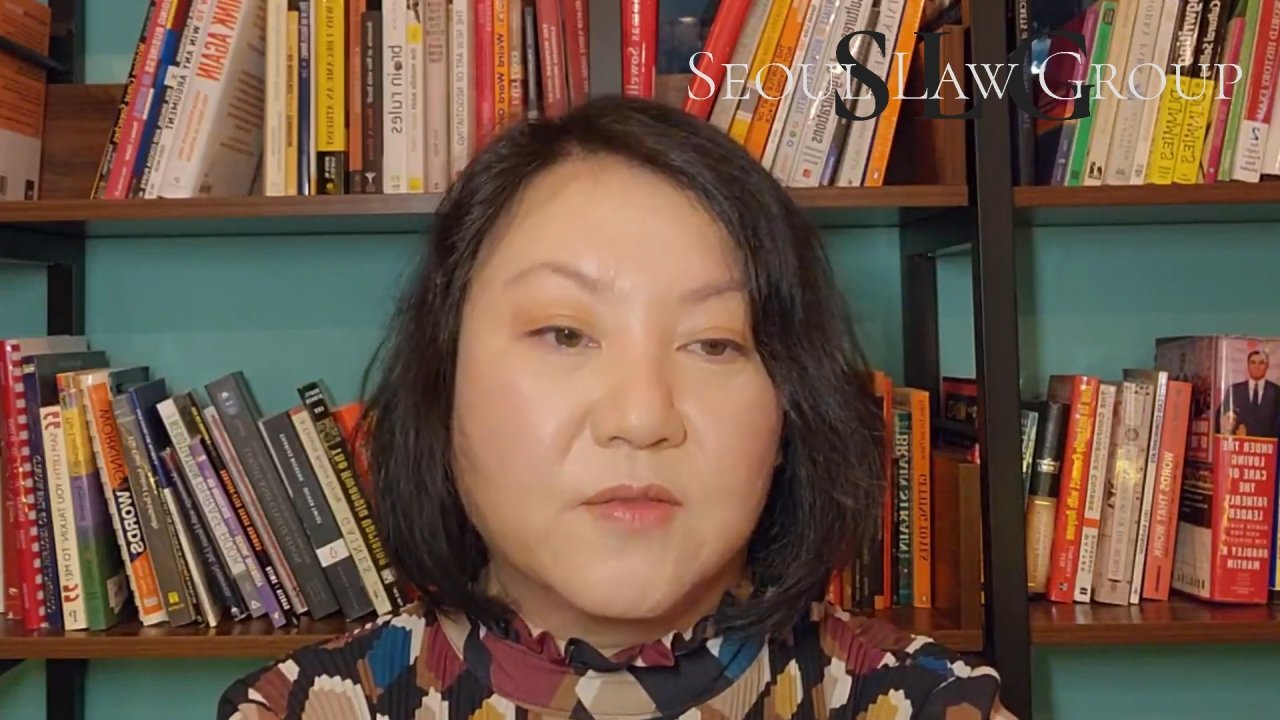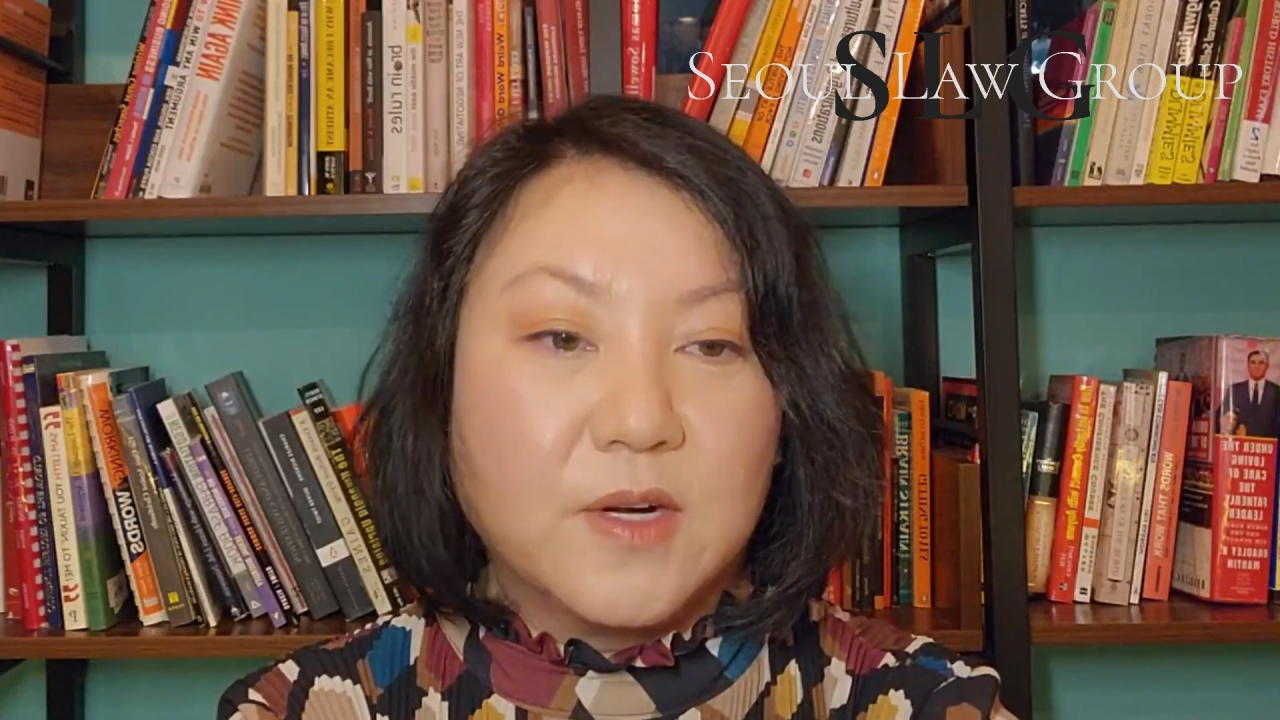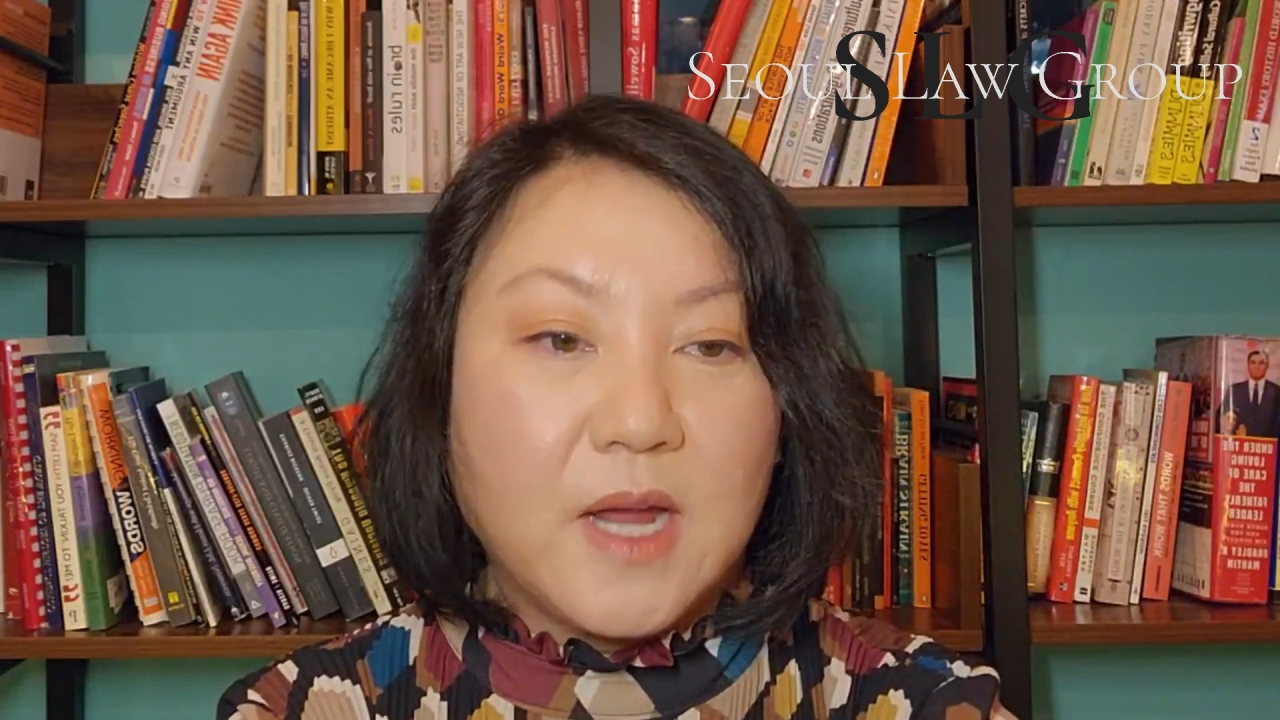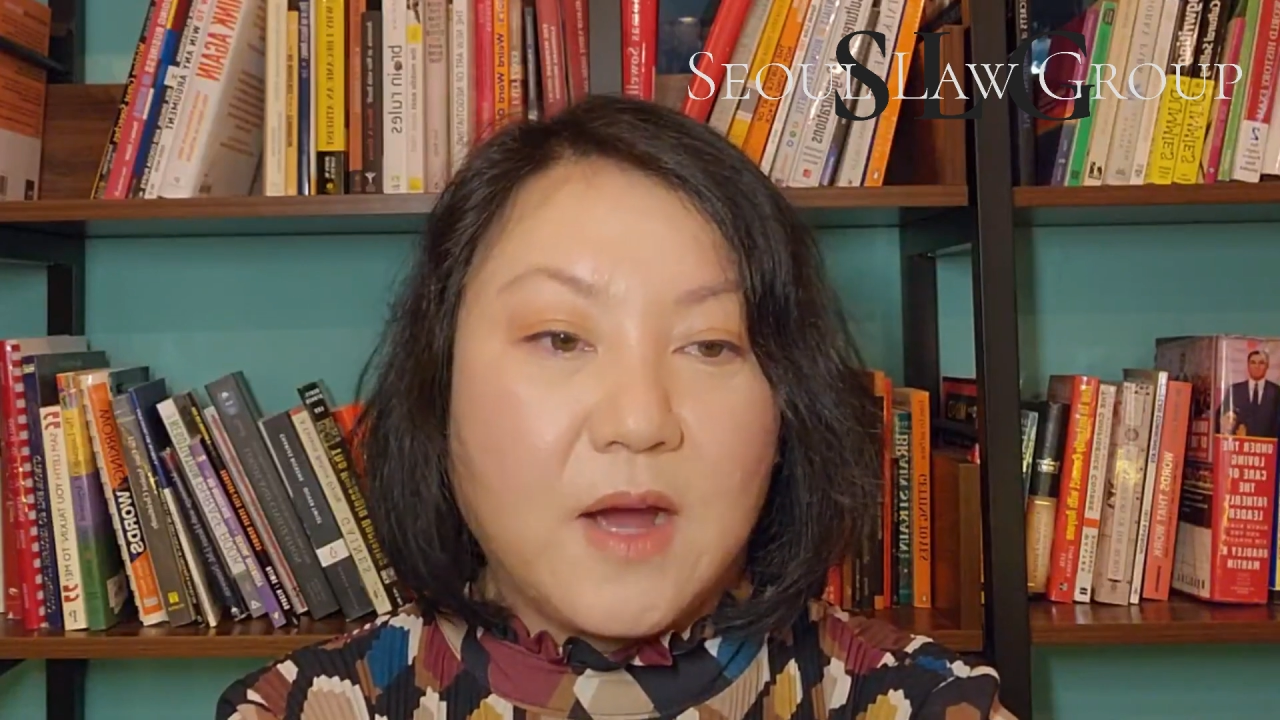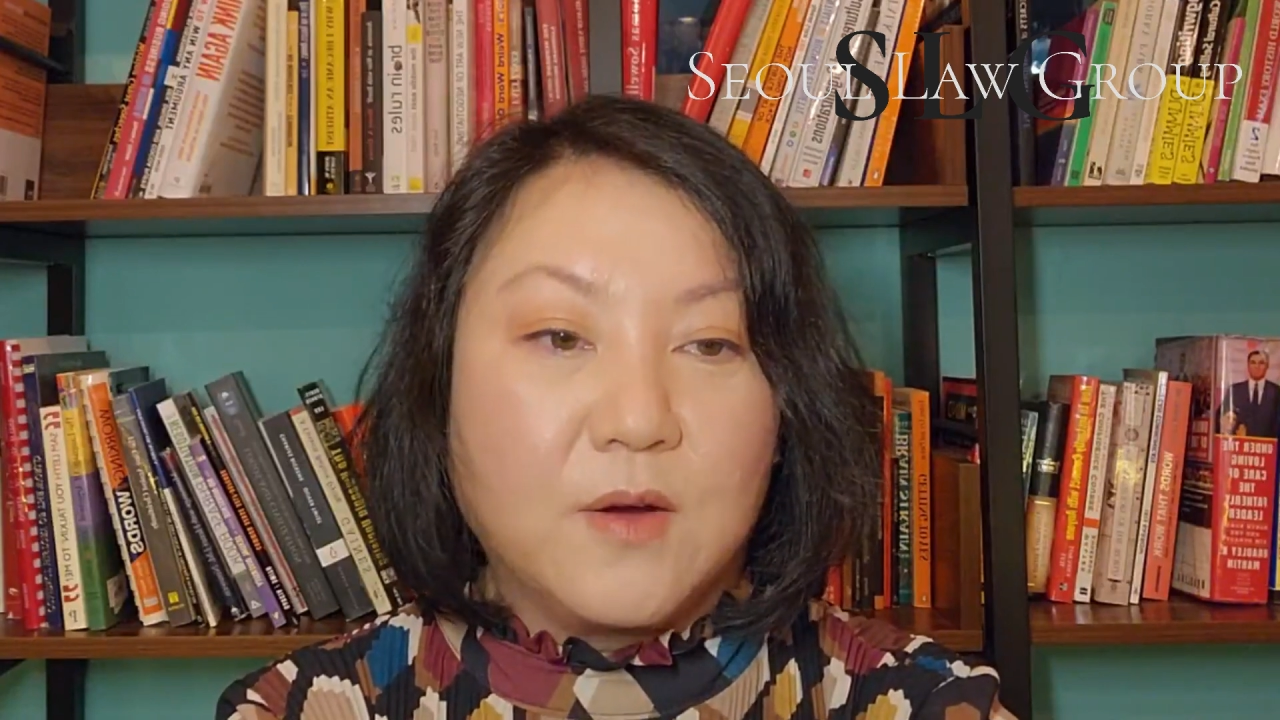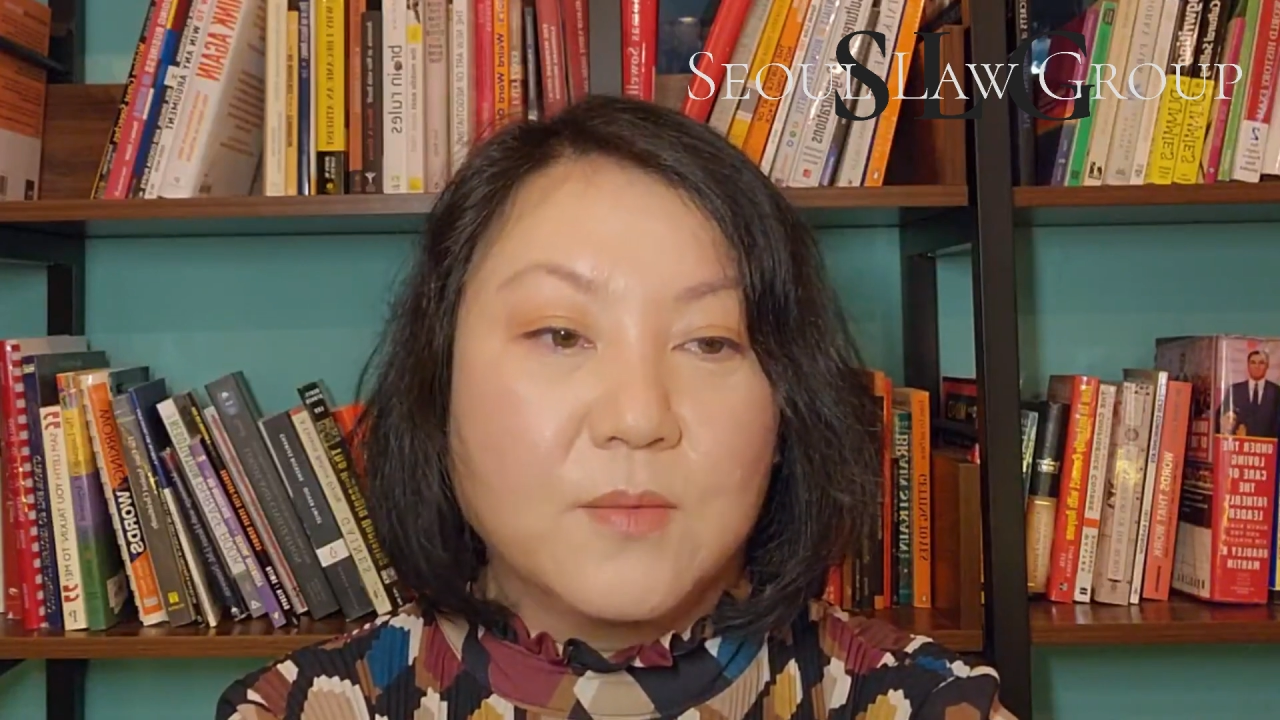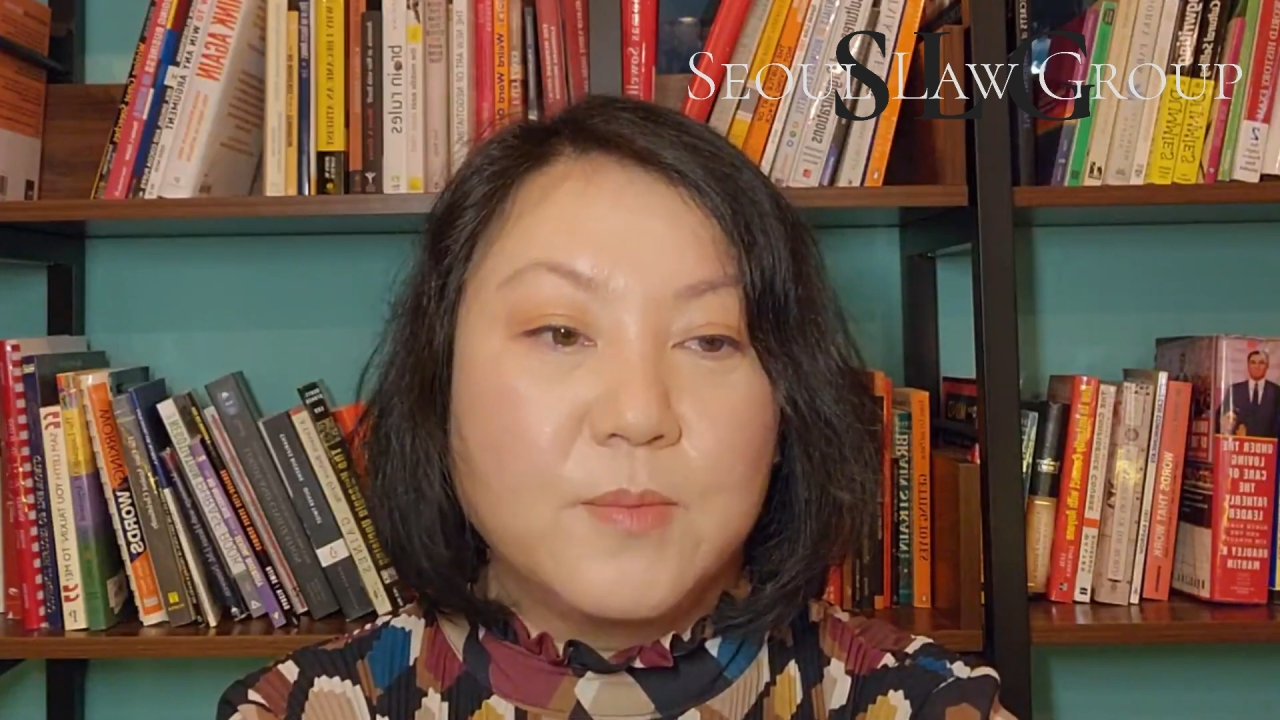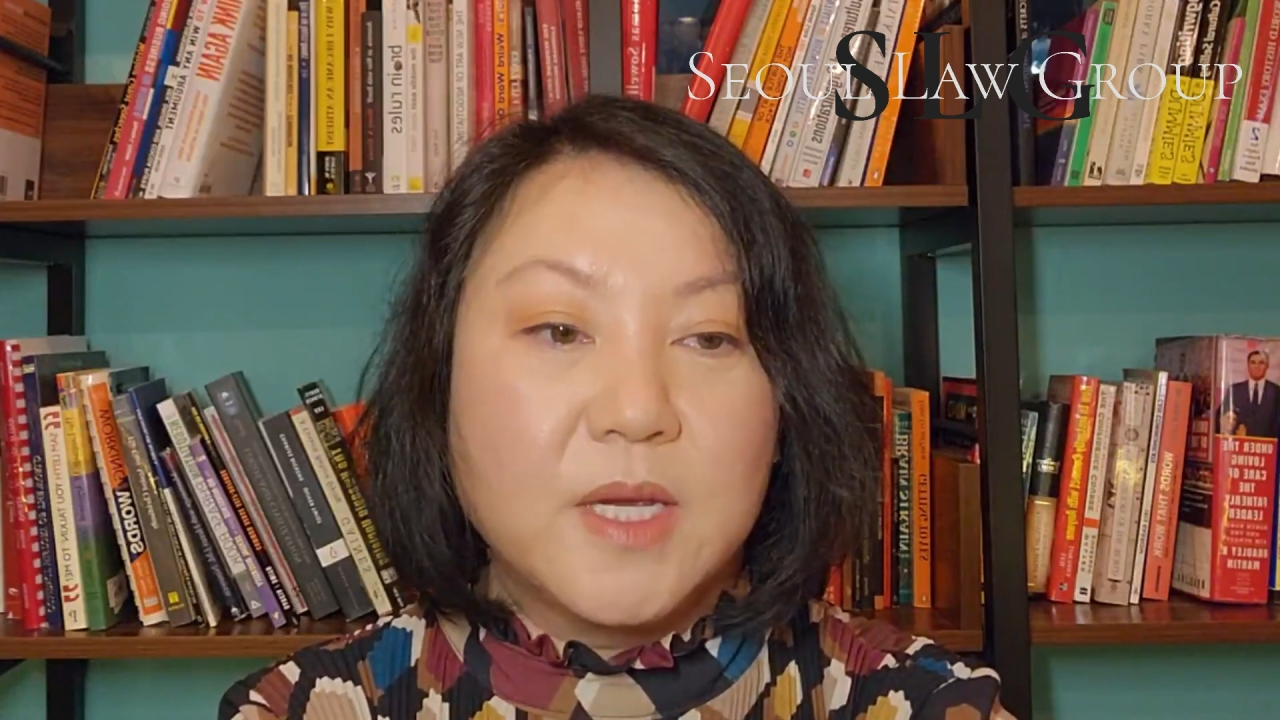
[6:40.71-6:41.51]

for now